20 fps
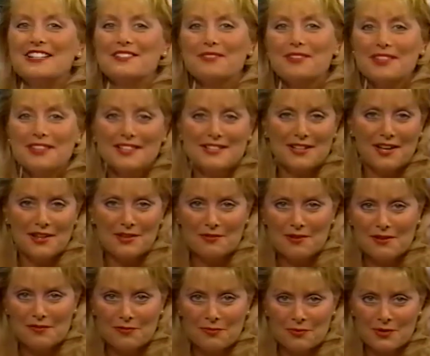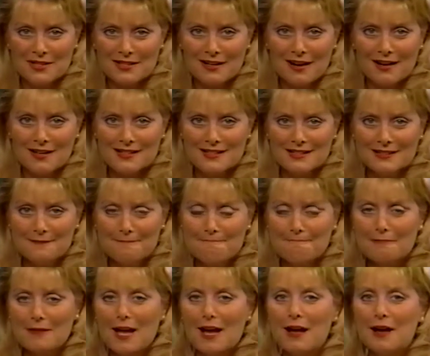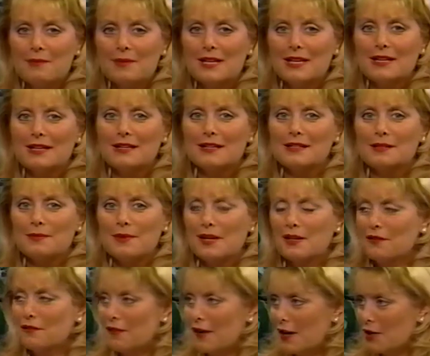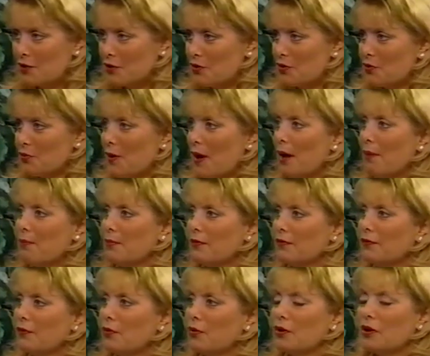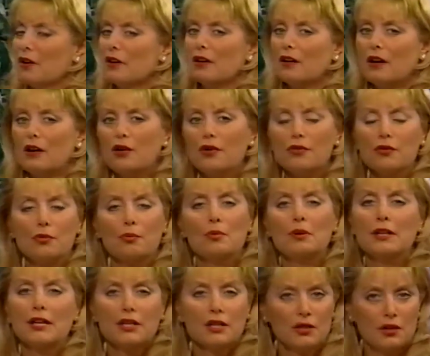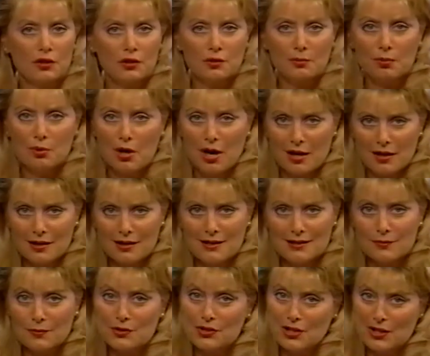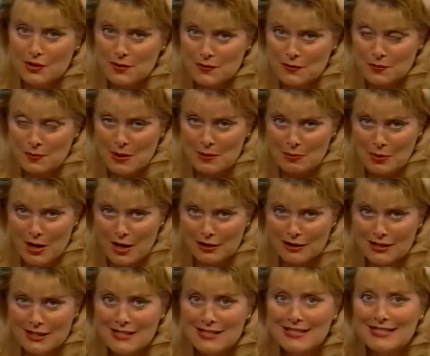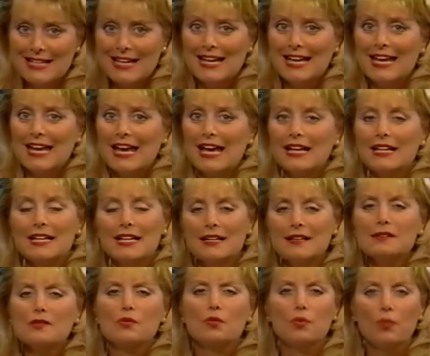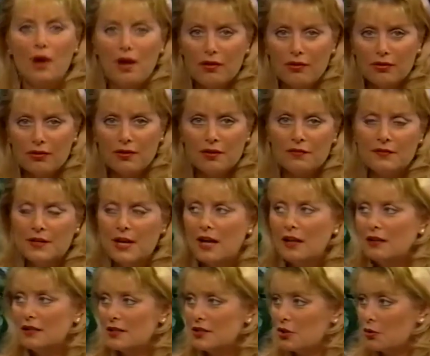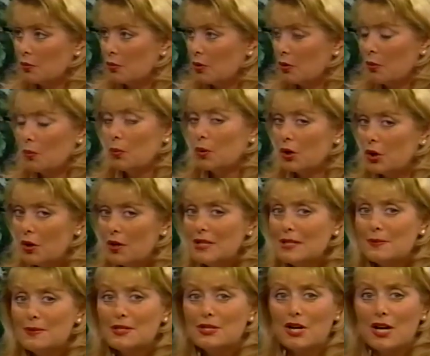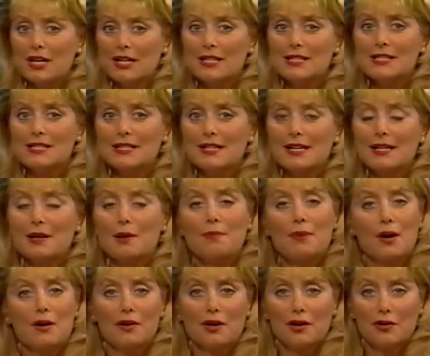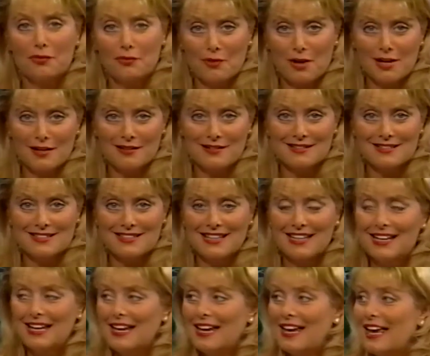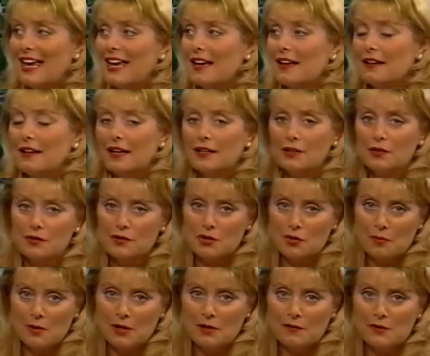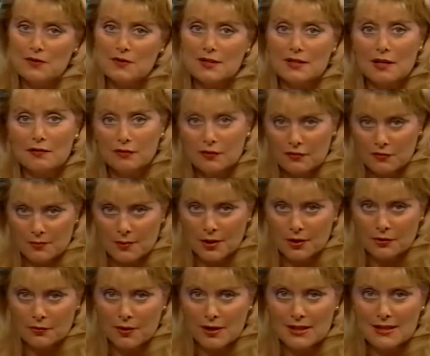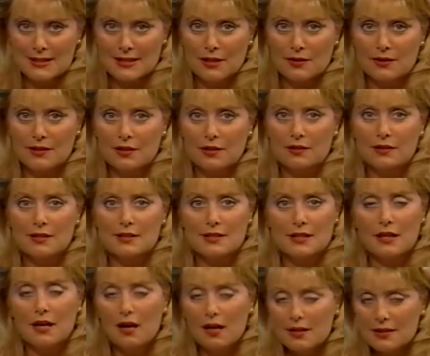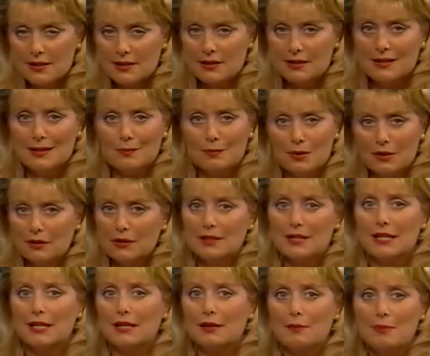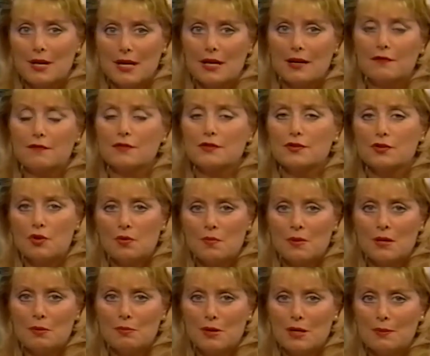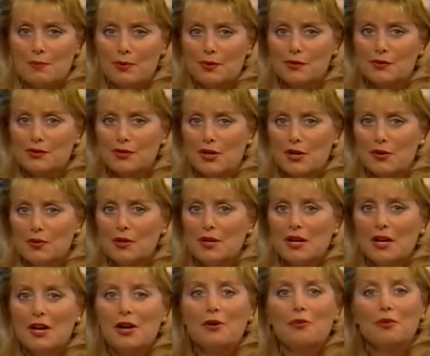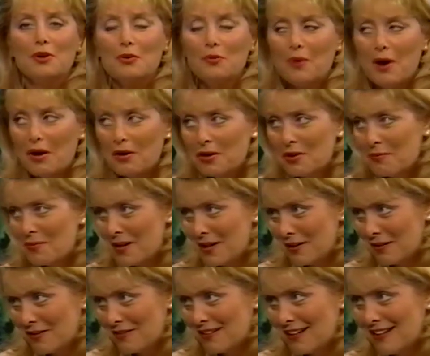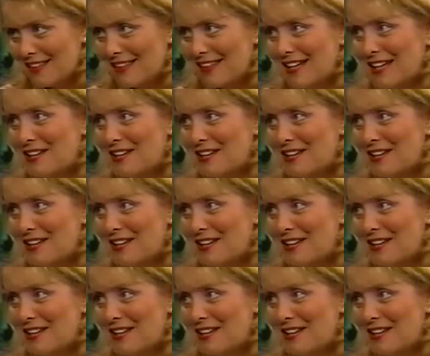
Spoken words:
he's with us all the way from Wisconsin. He is a manufacturer's rep for orthomolecular products, which I use in my practice, and he has a wealth of knowledge, and we're going to be talking tonight about arthritis. And I know so many of you suffer from arthritis out there, and it's a constant debilitating pain for so many people. So we welcome Aaron, and